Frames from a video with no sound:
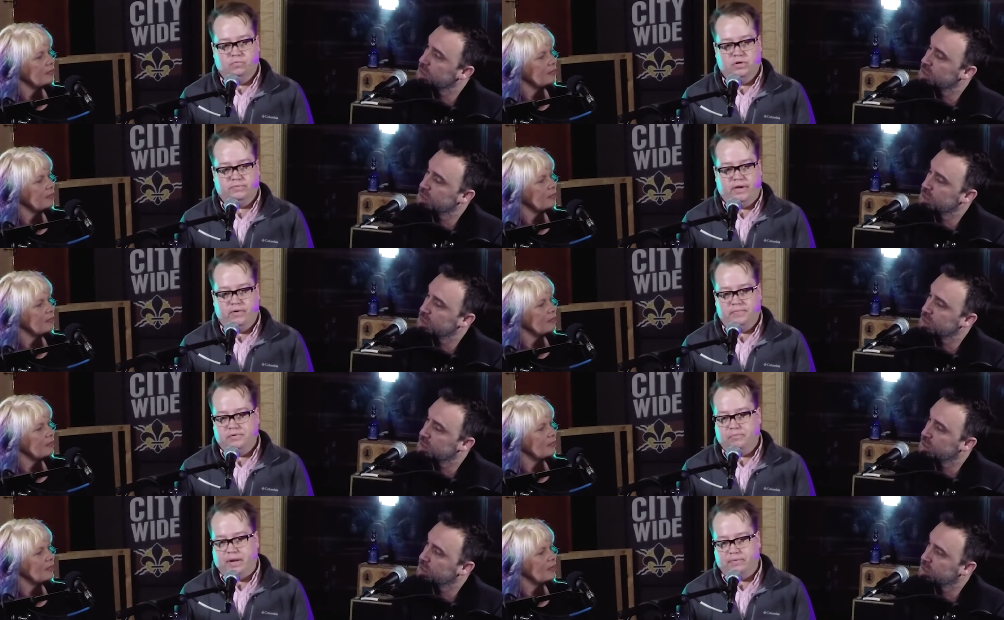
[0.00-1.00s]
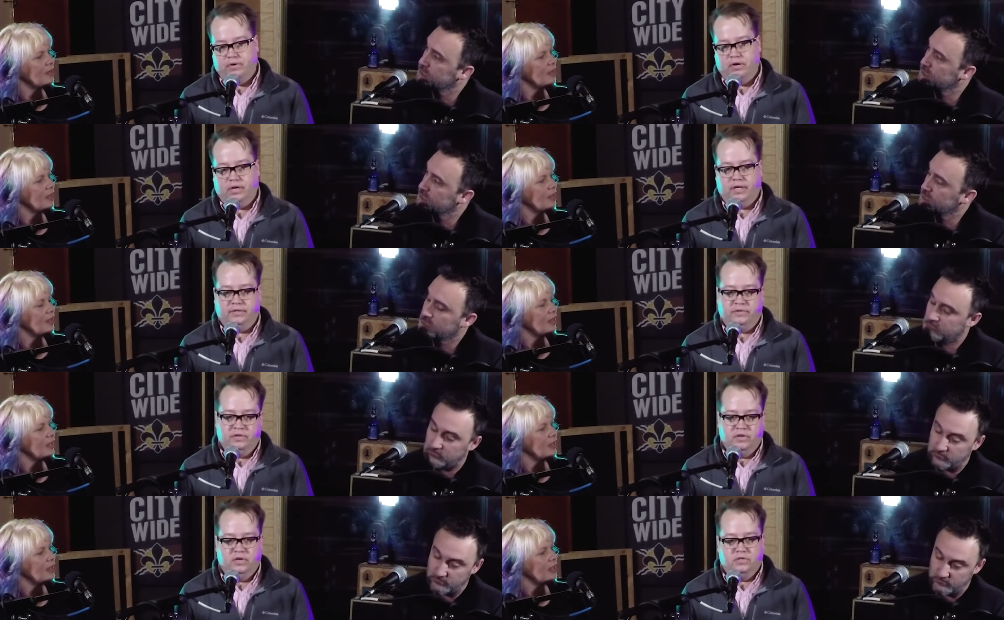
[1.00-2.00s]
Speaker 1: worked my way up to prep cook, and
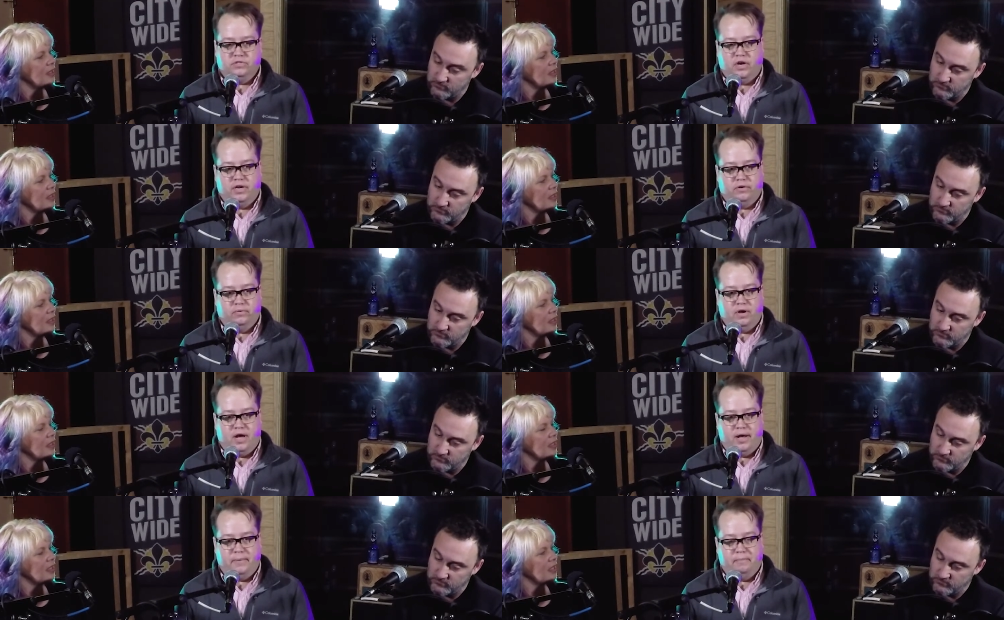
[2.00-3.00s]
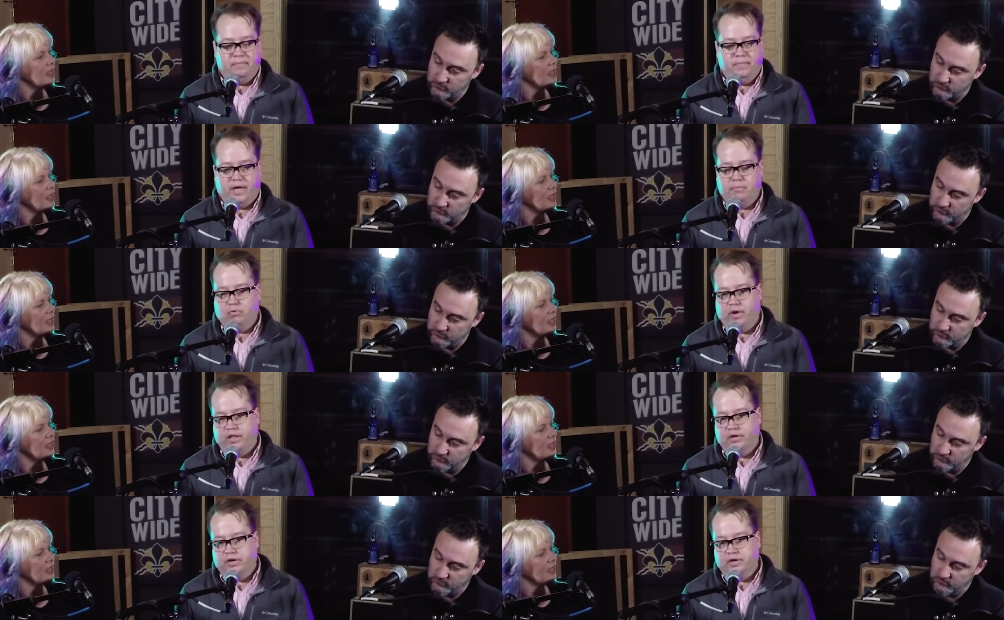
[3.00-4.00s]
started um, like a
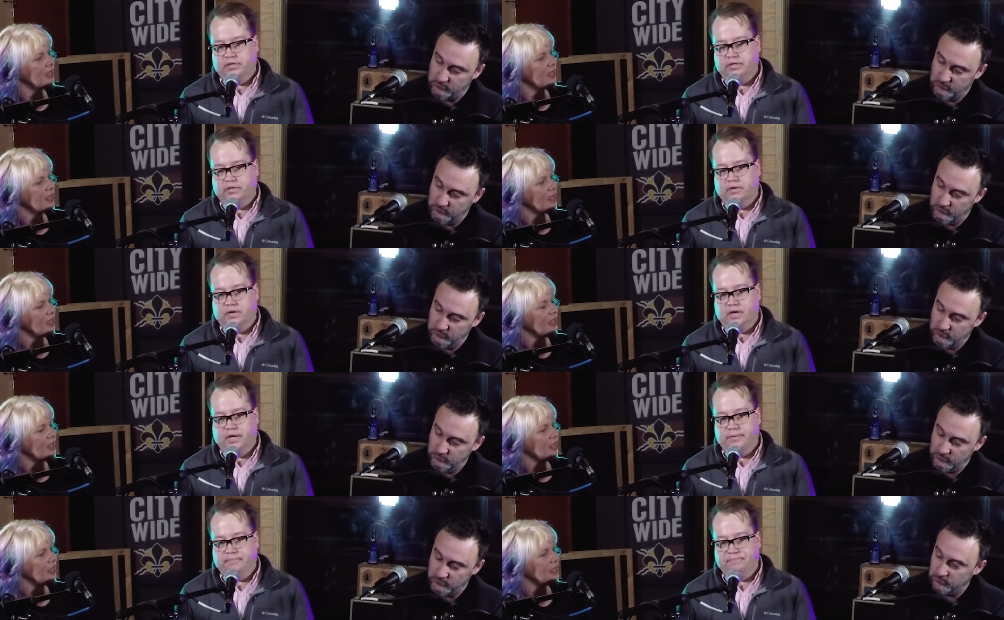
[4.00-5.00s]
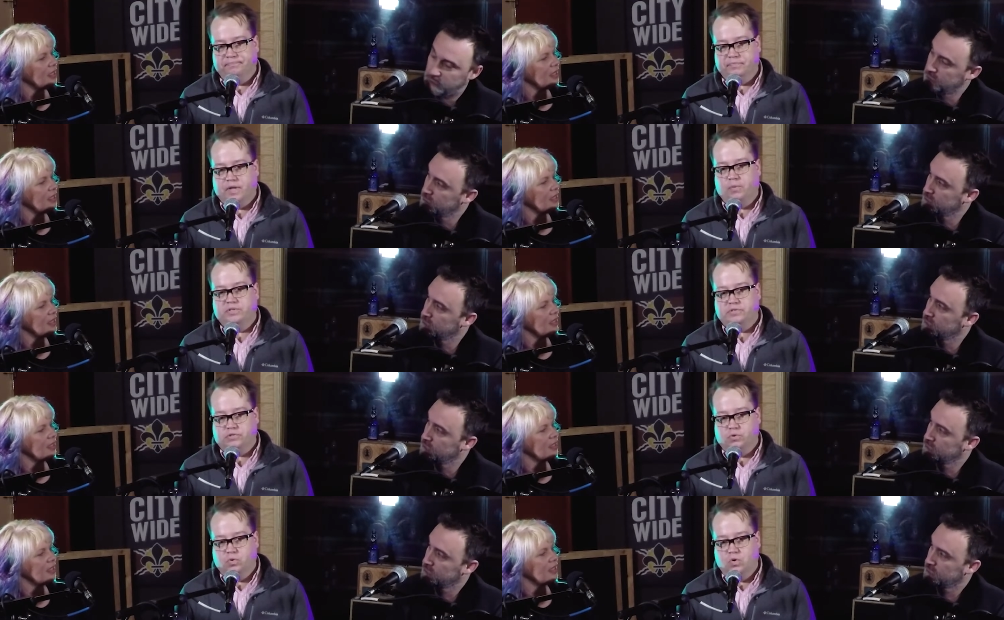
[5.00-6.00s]
broiler, and um, then I went to
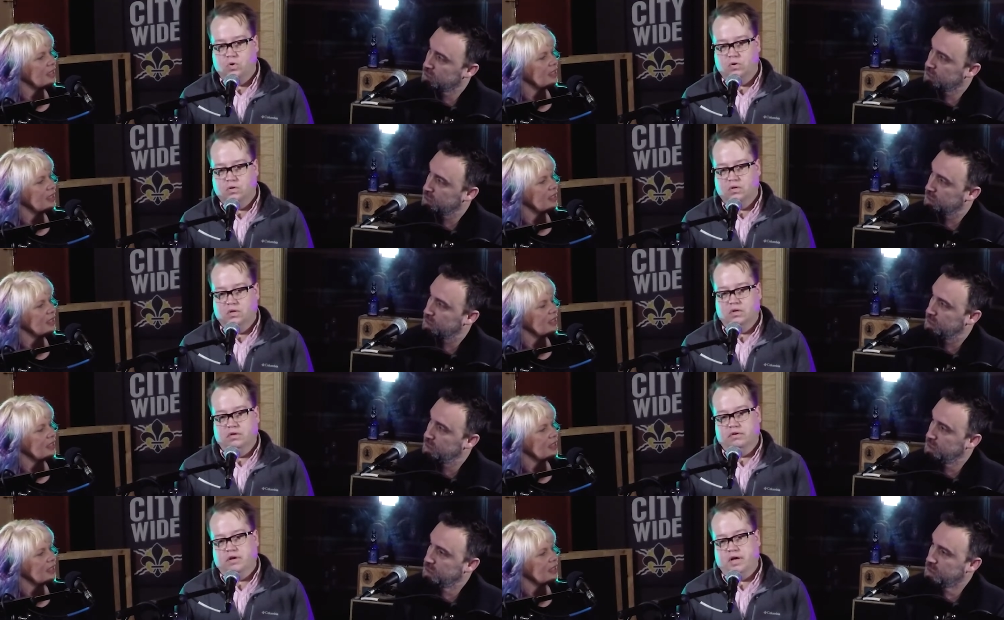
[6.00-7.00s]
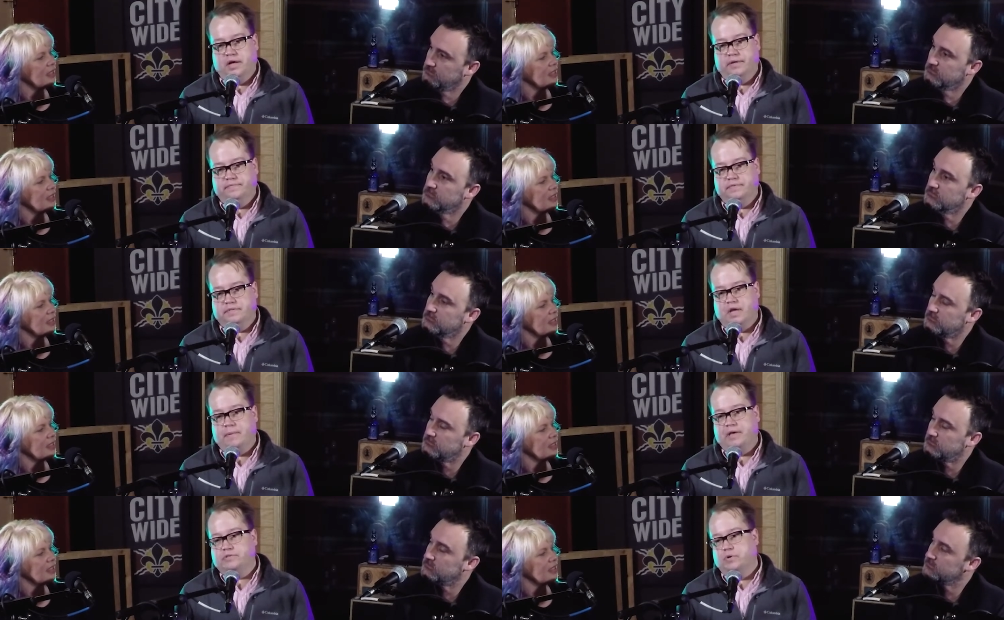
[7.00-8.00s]
school. Uh, got
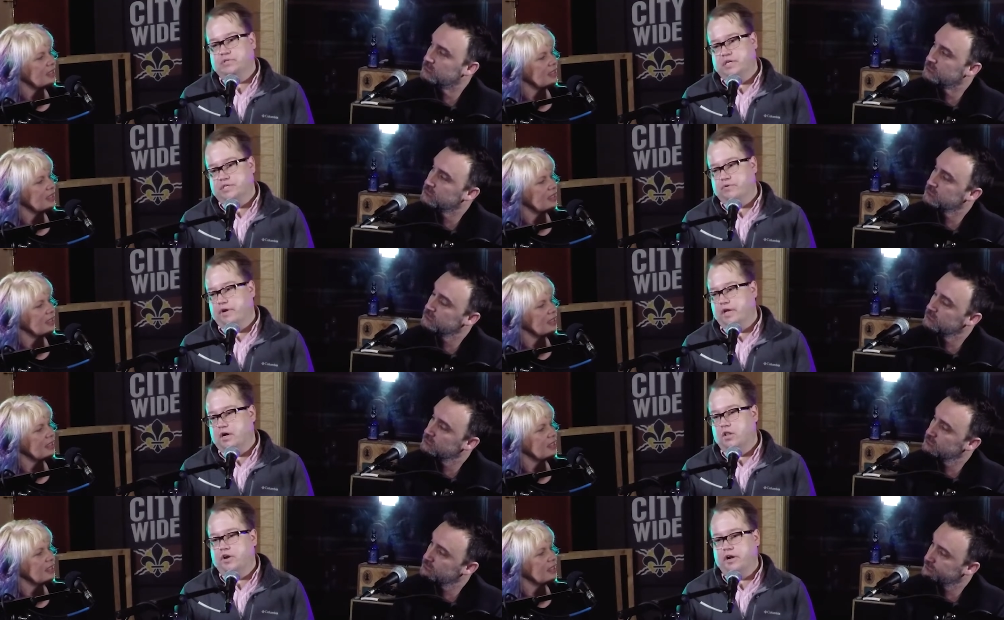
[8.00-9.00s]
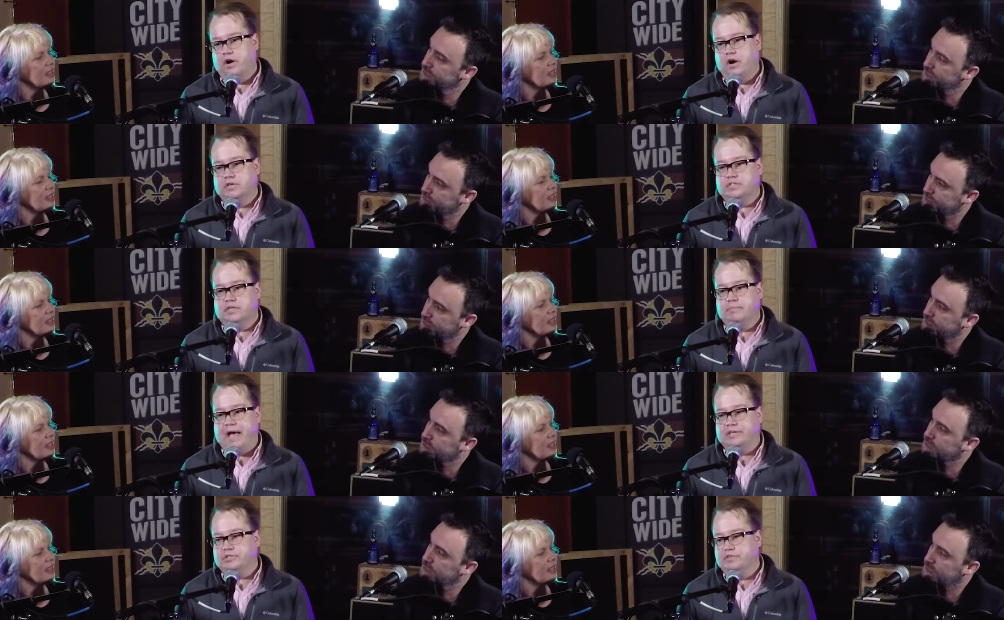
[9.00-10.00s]
my associate degree in culinary arts and
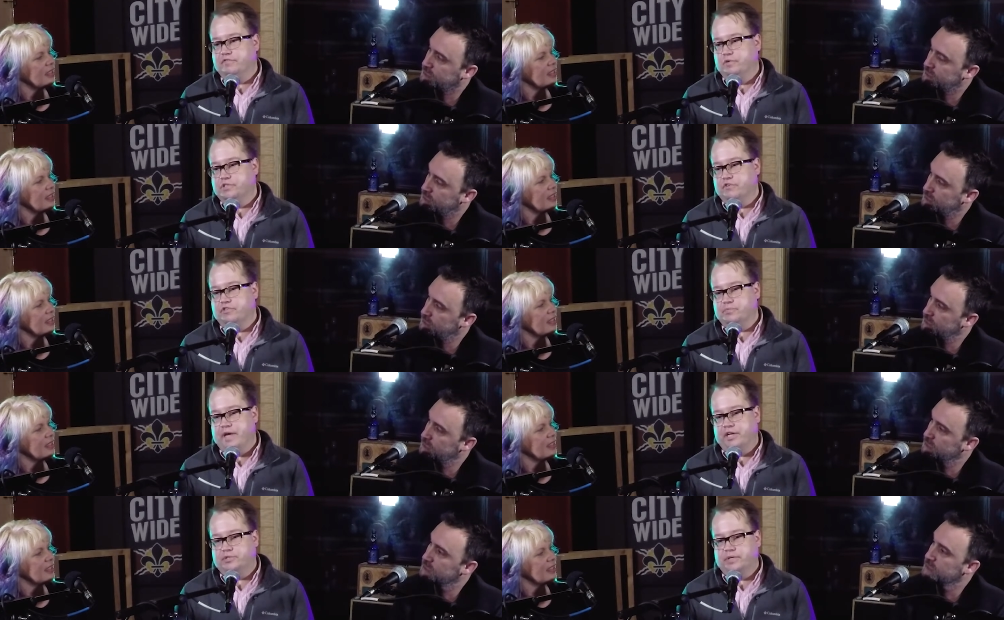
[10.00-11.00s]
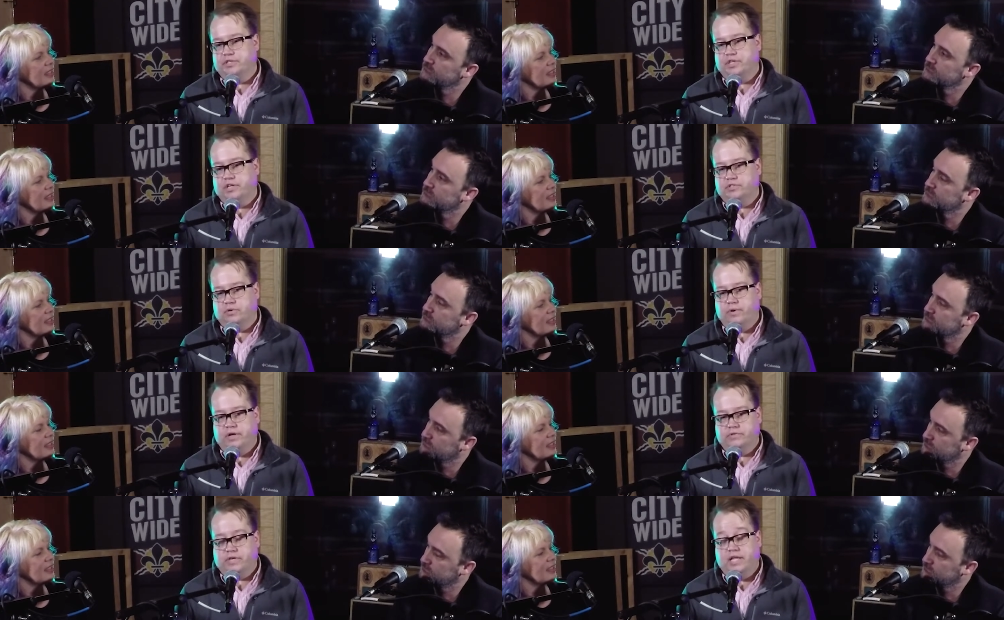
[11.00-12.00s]
bachelor in food service management at Johnson and
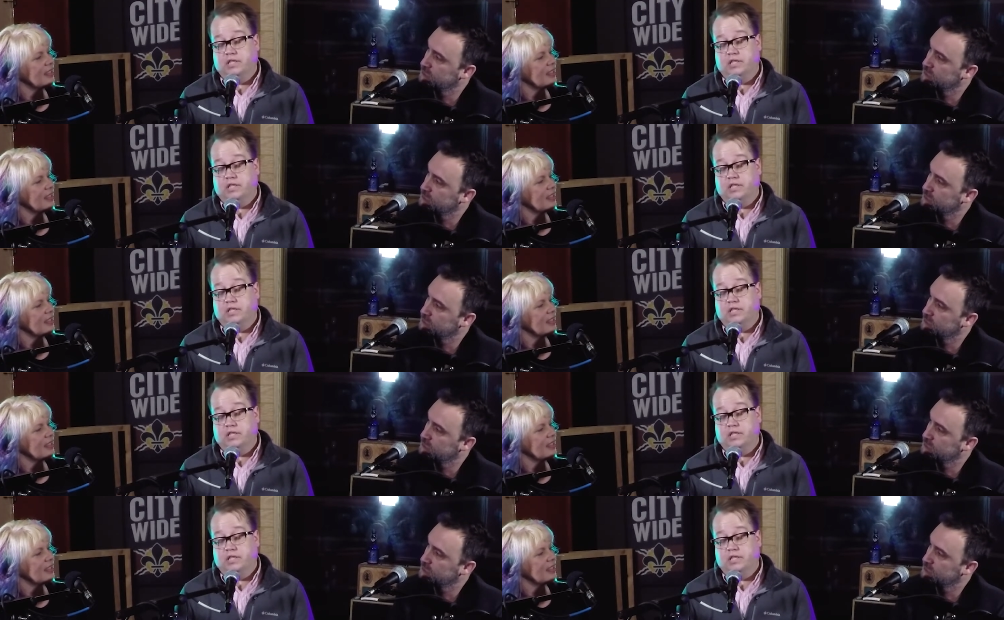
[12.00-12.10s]
Wales. I